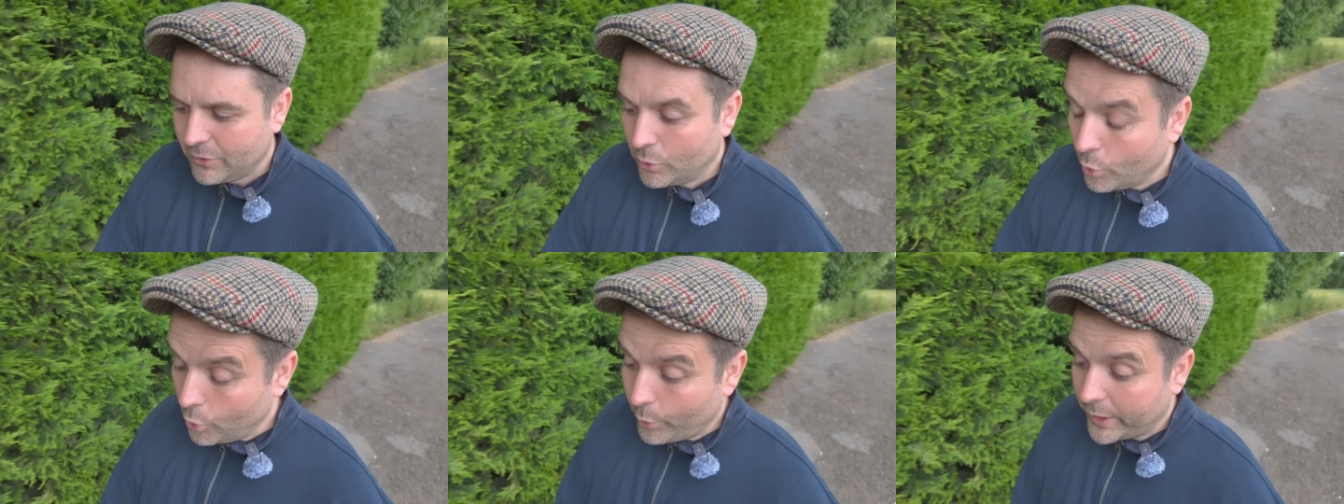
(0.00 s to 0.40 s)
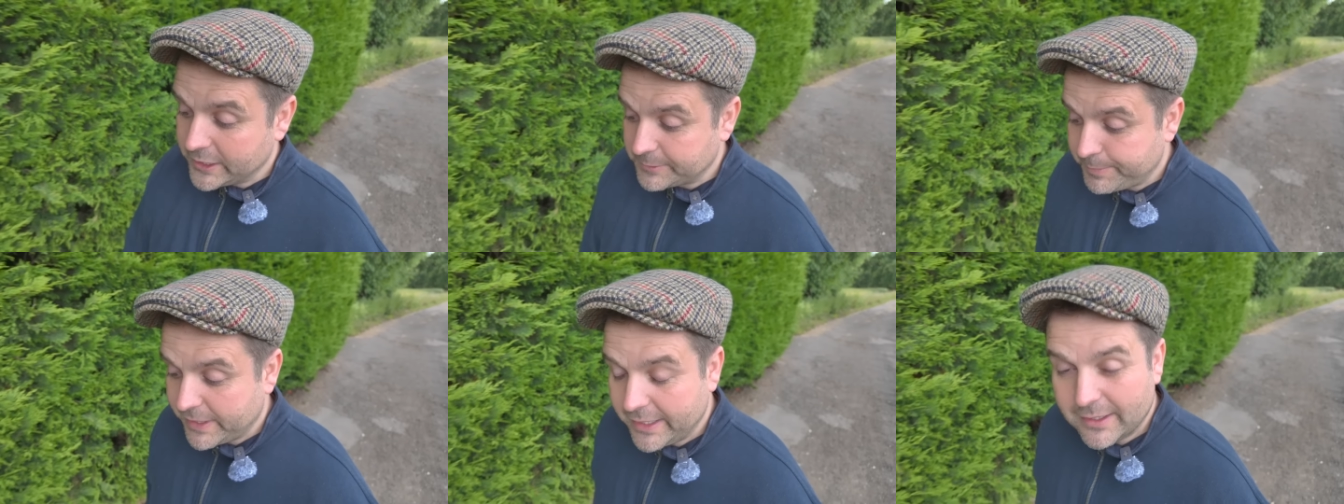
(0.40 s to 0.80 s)

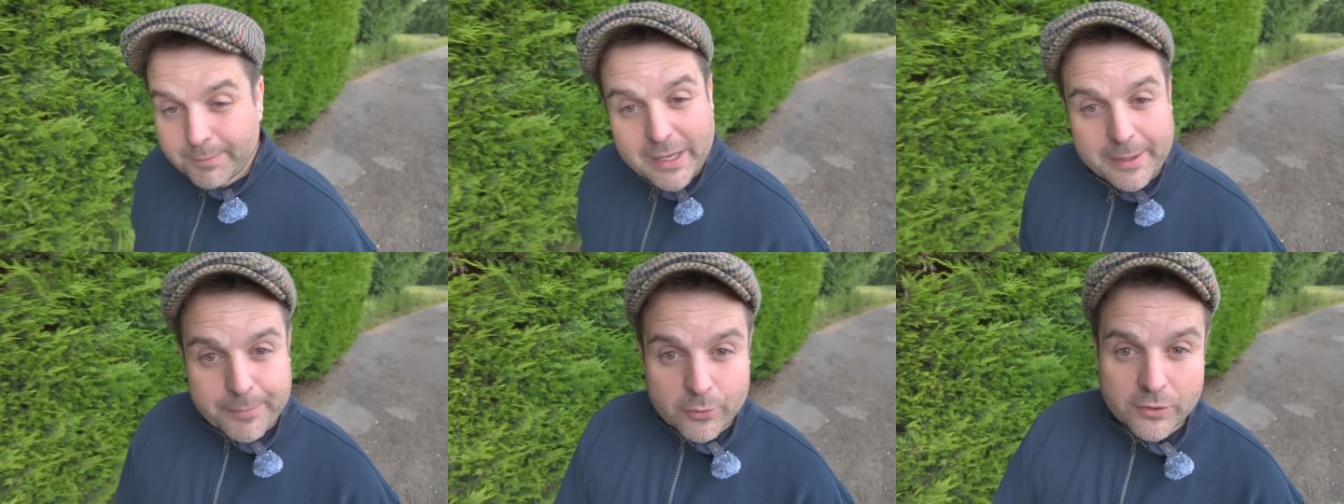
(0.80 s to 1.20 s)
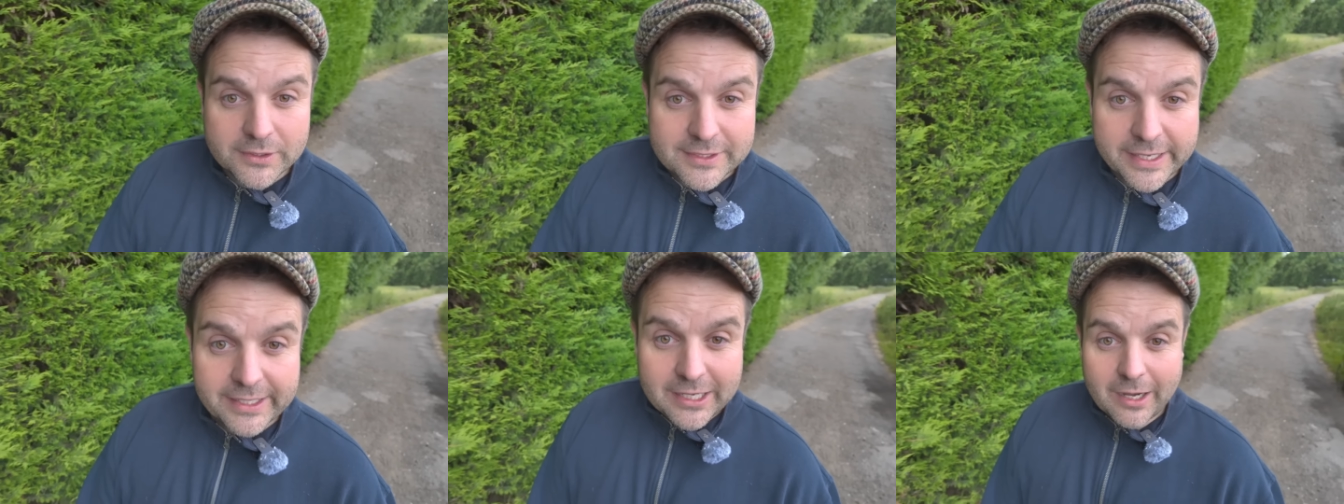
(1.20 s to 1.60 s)
always be the people that
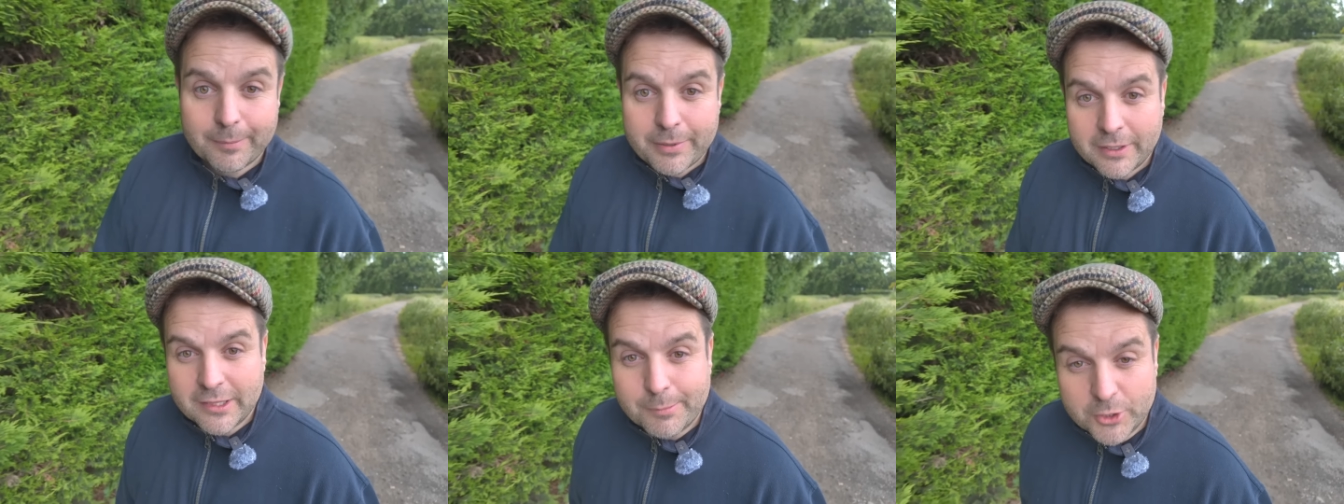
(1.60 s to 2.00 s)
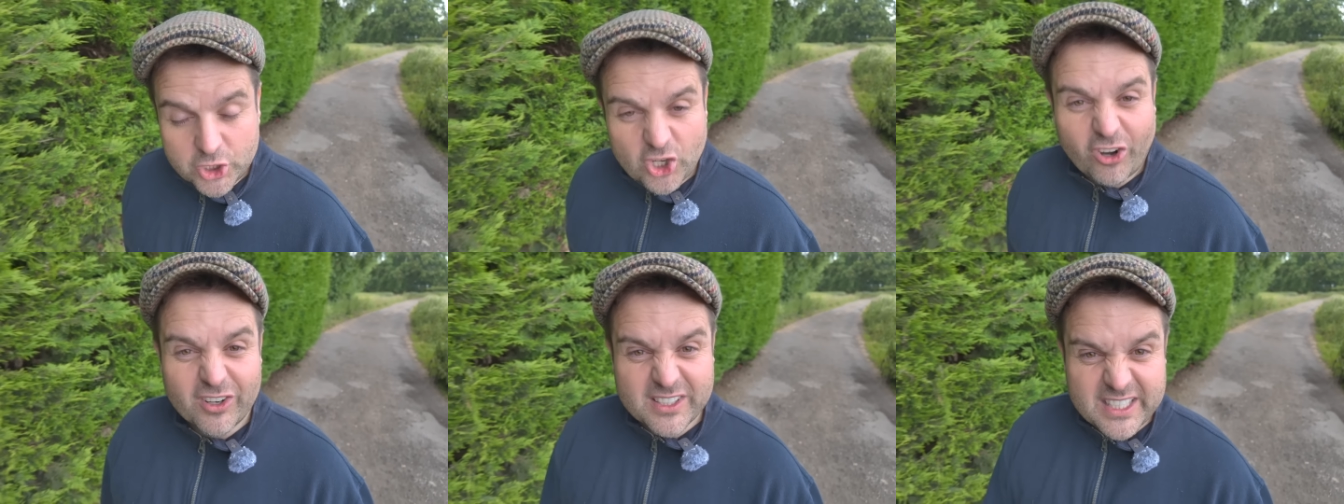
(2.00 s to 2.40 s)
take up the
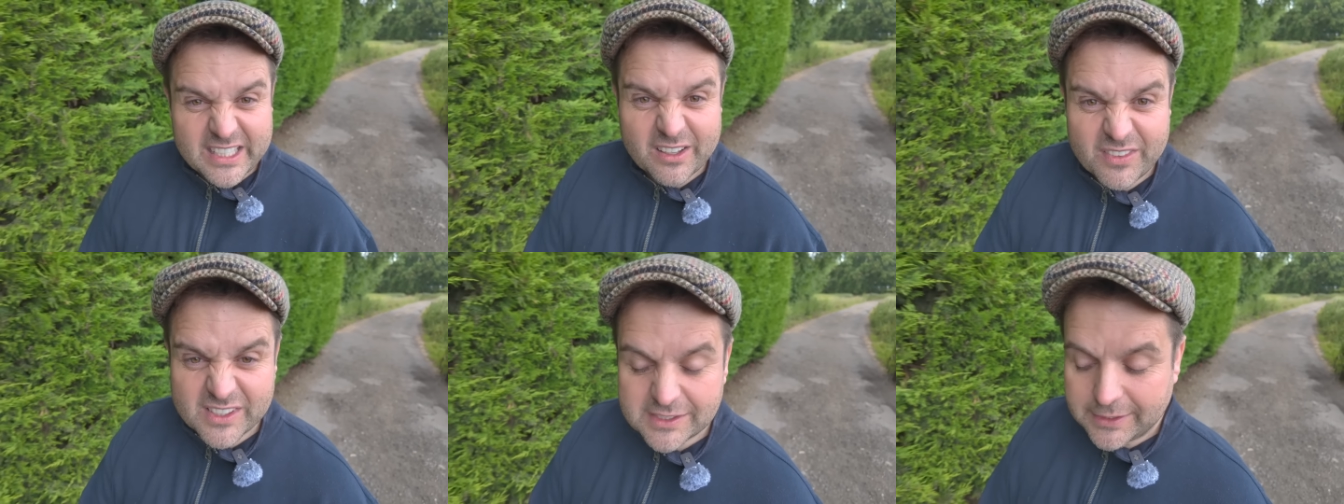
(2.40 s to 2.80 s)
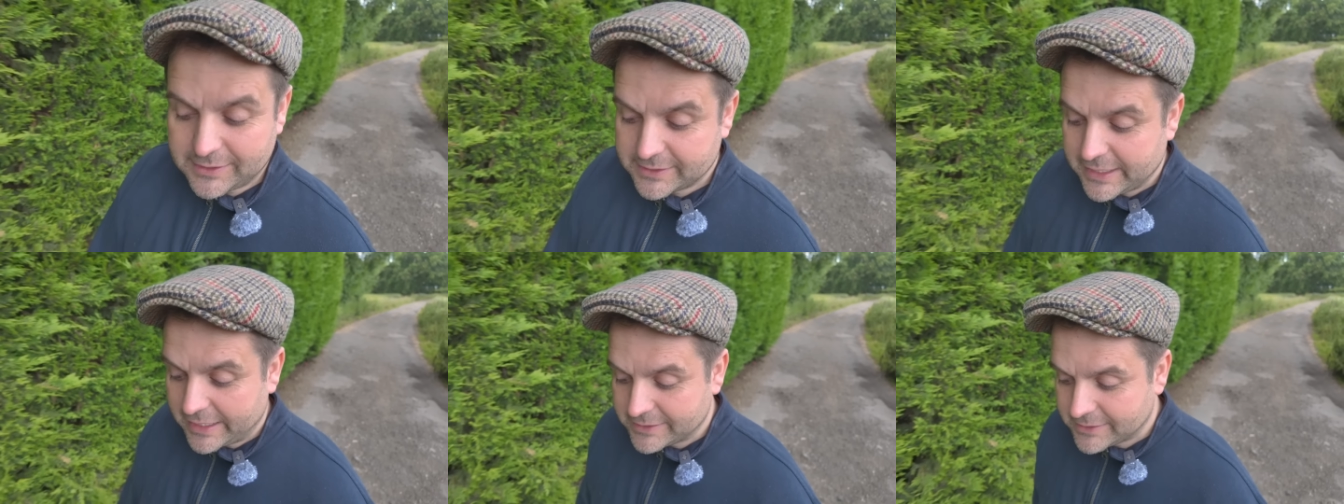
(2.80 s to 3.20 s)
majority of the
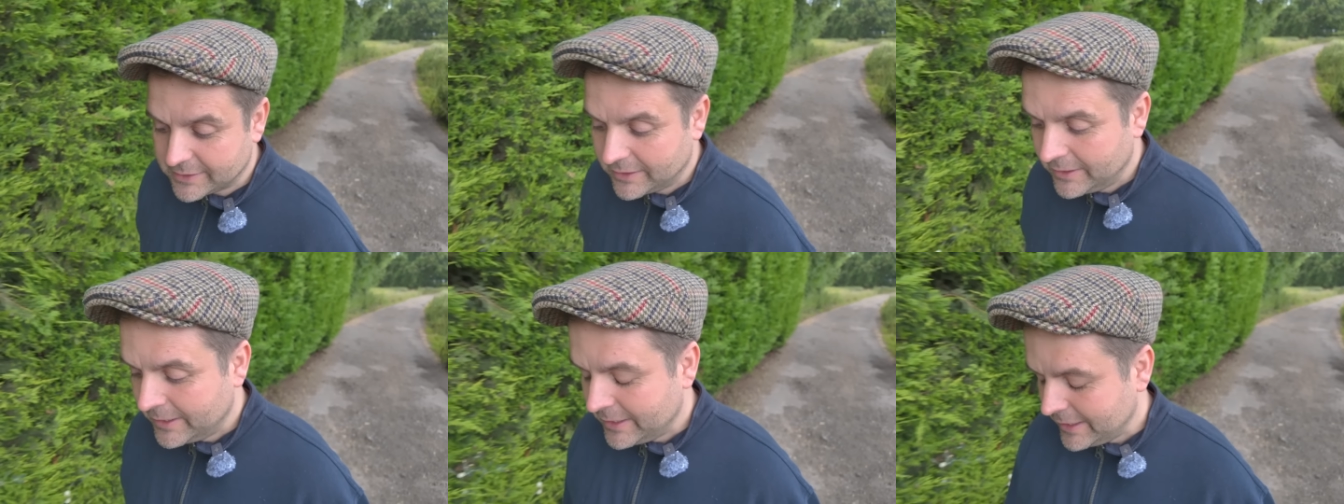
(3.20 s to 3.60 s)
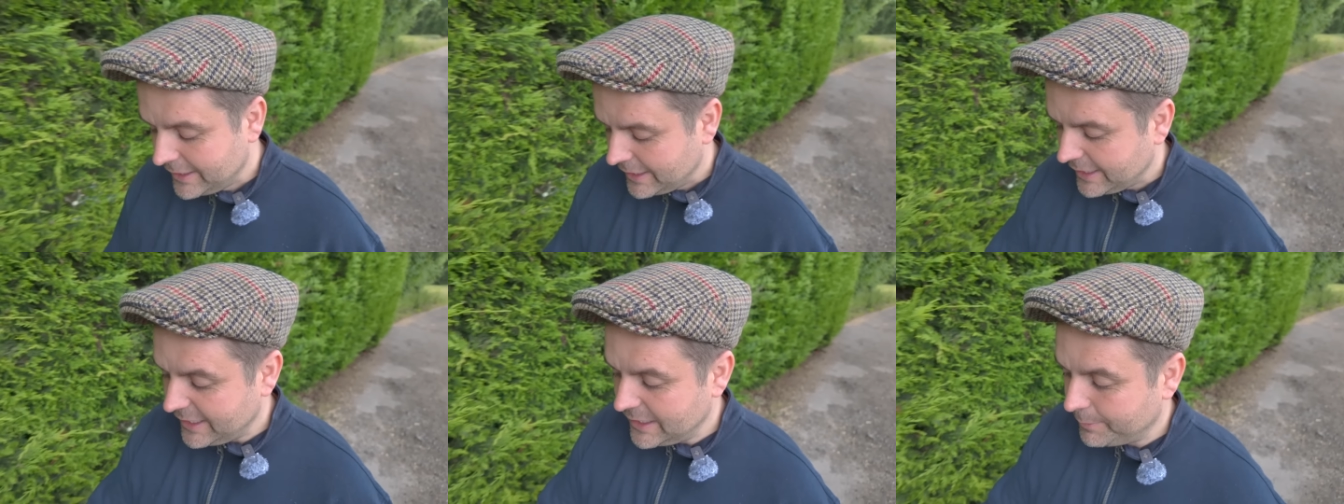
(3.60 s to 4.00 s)
success
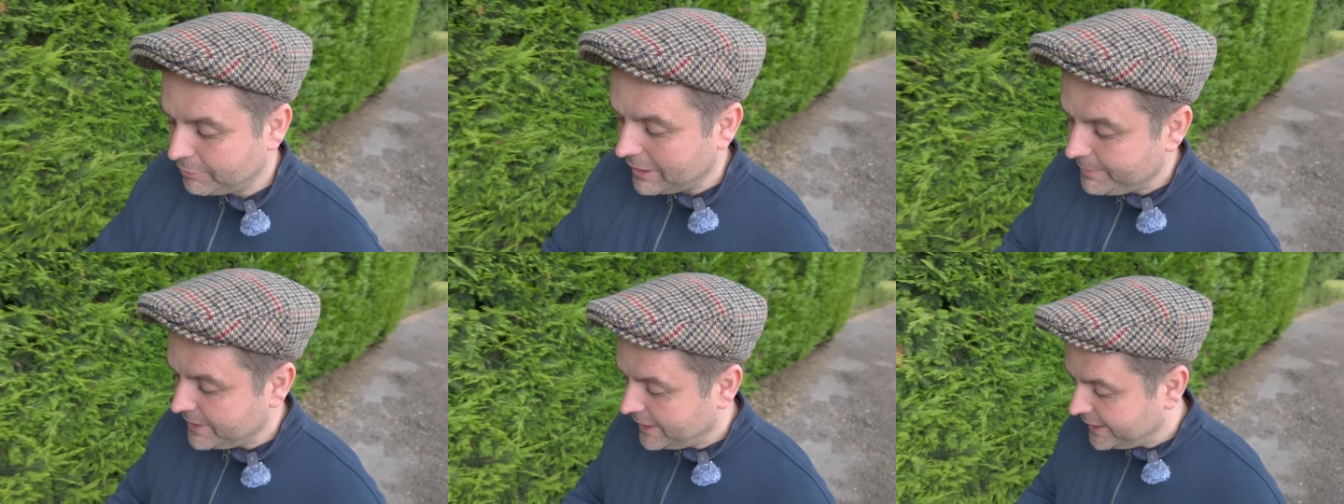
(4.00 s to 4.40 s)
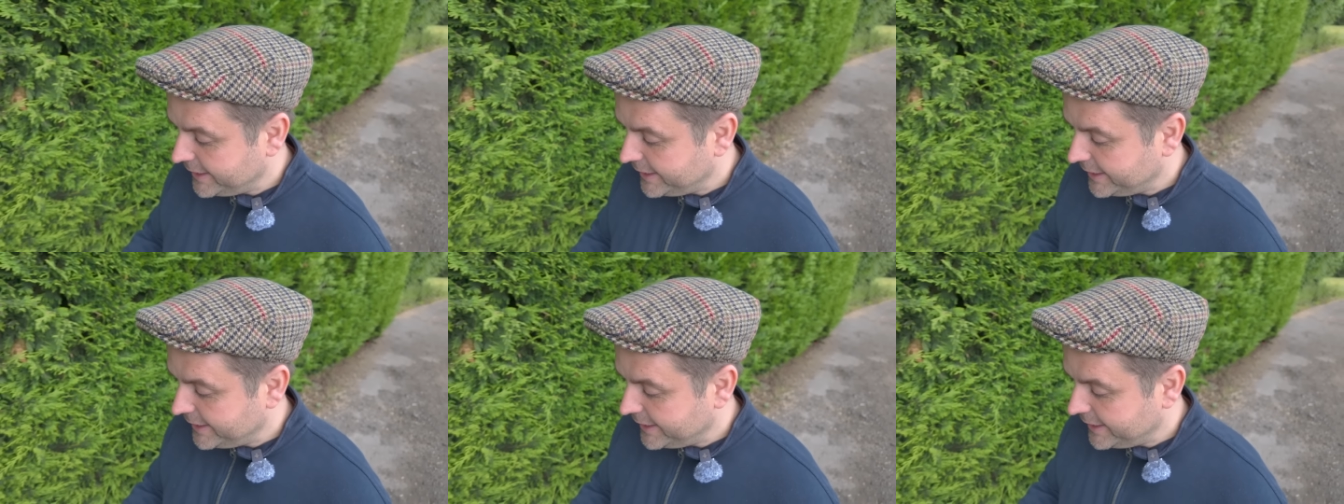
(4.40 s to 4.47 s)
in the Premier